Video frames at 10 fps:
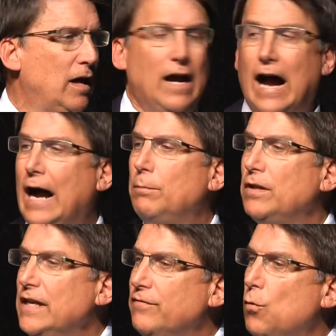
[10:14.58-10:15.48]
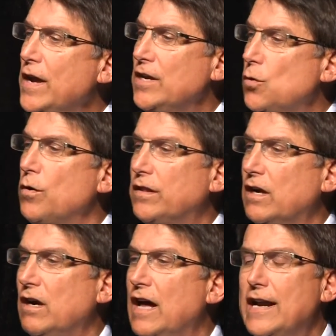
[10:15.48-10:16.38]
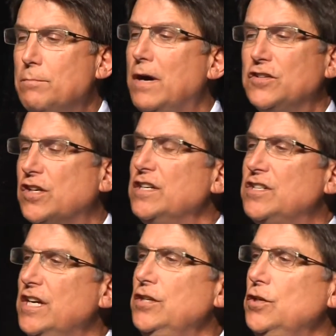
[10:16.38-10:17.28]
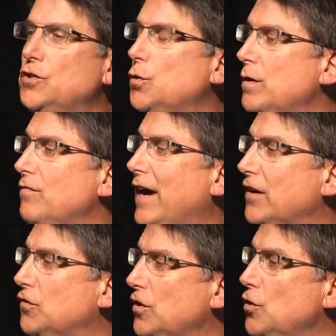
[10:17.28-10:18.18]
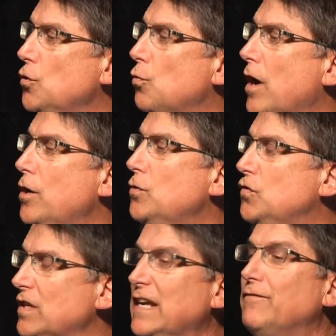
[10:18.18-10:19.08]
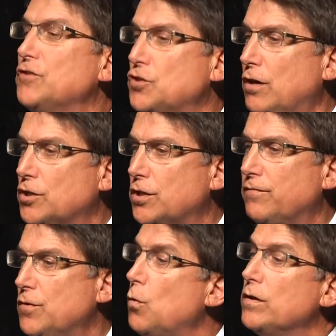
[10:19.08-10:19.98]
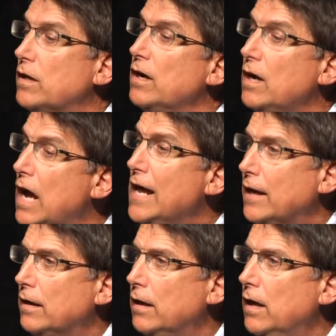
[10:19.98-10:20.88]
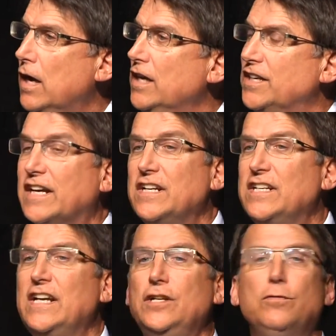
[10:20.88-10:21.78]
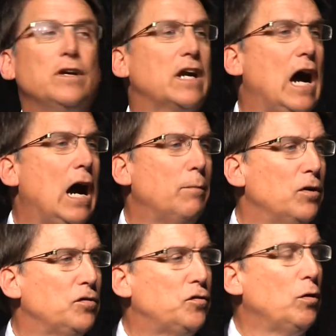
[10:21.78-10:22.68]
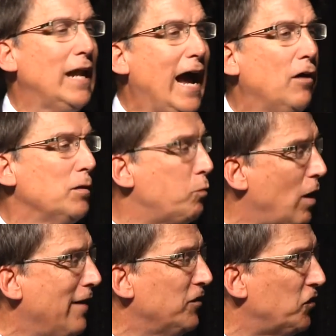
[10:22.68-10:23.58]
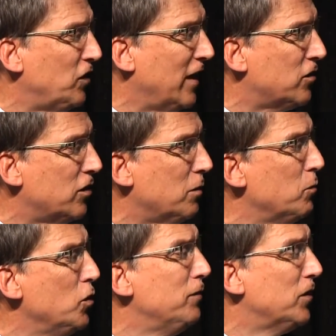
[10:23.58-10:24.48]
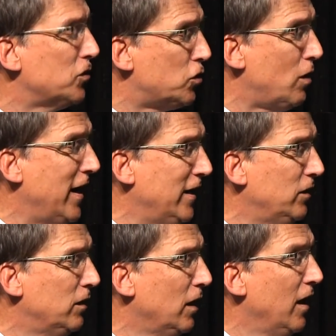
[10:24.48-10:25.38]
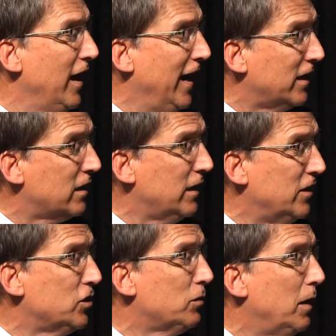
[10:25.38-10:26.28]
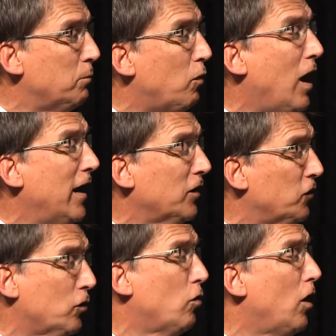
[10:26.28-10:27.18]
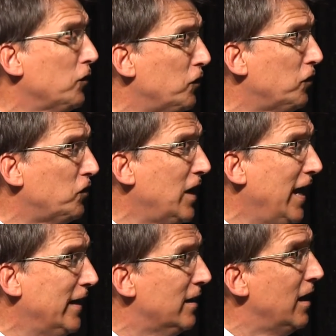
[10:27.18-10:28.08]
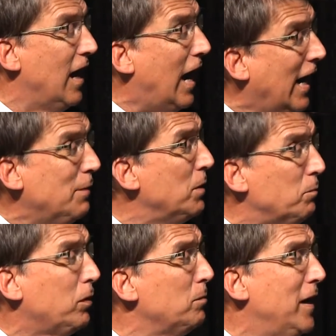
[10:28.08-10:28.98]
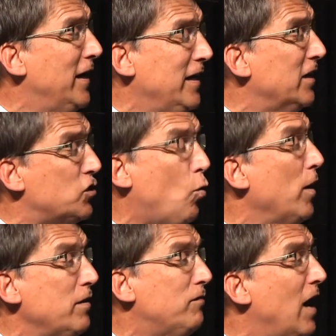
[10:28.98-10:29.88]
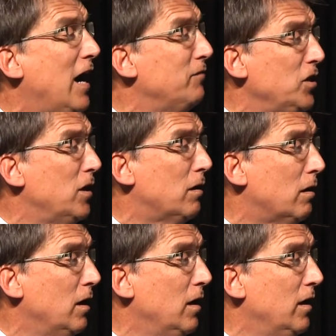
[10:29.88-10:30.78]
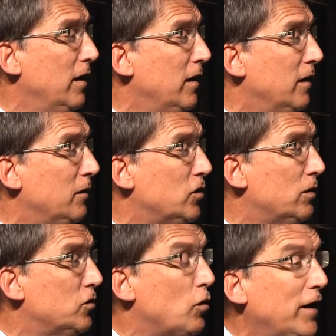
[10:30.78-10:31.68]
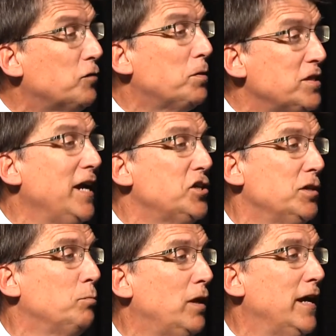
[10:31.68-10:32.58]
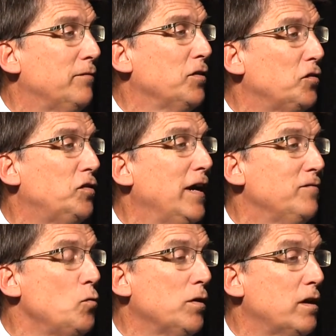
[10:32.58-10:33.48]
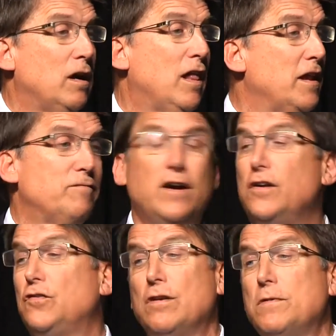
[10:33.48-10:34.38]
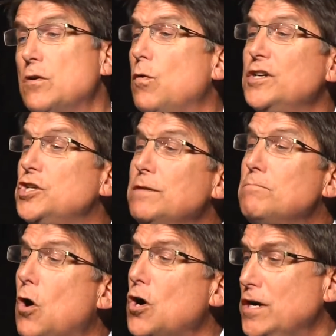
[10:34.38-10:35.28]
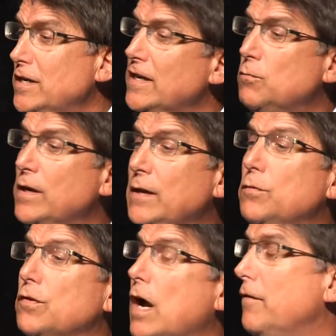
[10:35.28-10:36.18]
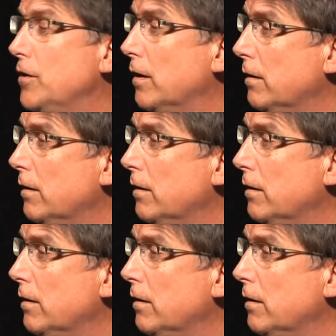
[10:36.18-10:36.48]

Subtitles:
I believe we in North Carolina must continue to invest in new roads and infrastructure for North Carolina, to continue the commerce, to allow the private sector to move their trade and products across the state. I am implementing a 25-year transportation plan for the state of North Carolina, very similar to what Jim Martin did when he was governor,